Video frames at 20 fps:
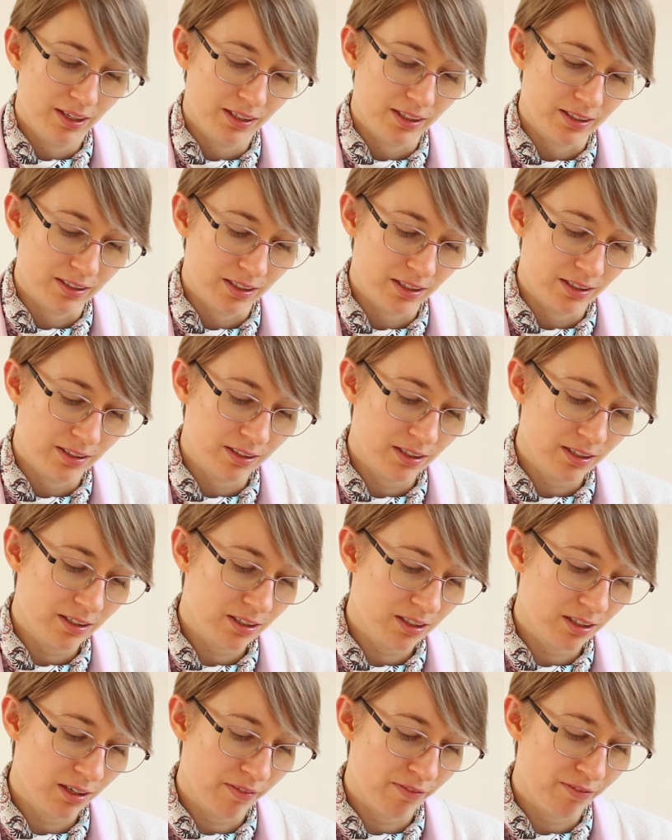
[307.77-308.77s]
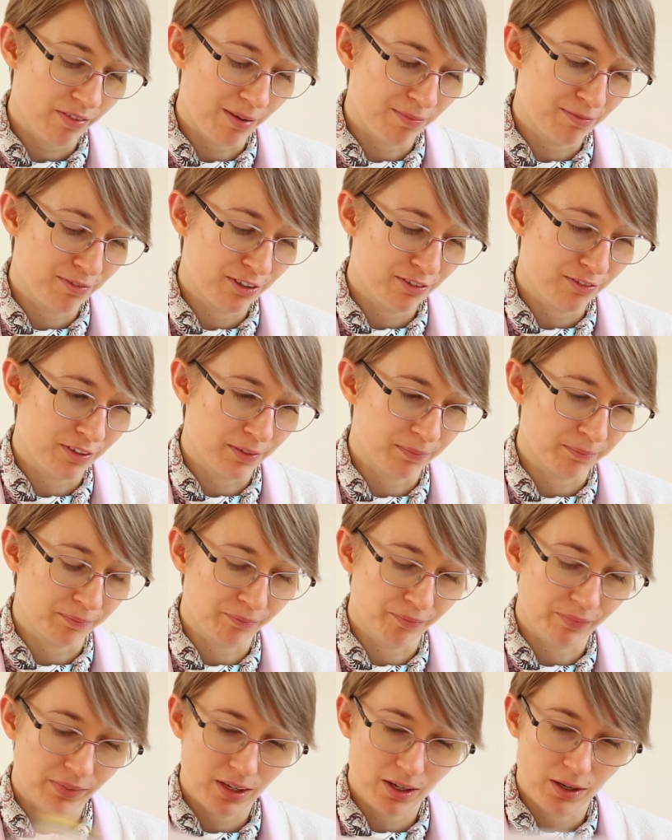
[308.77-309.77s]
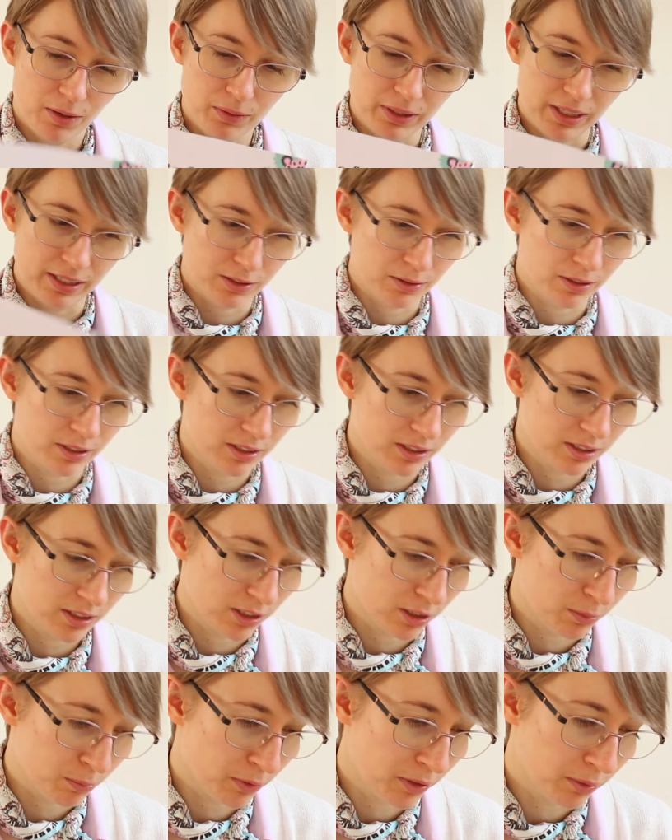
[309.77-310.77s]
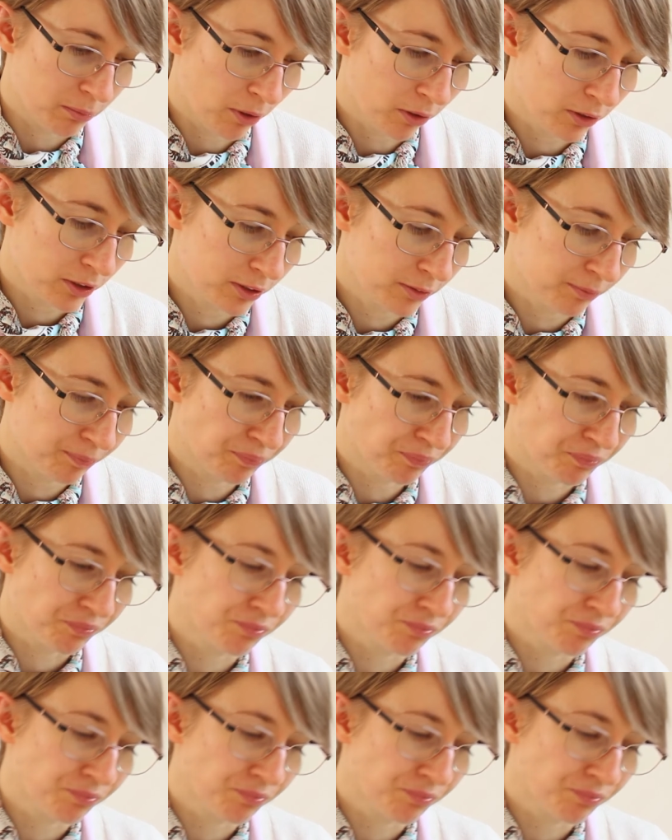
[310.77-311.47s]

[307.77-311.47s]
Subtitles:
Kiss, kiss, kiss. FabFitFun. Okay, so this is the spring box.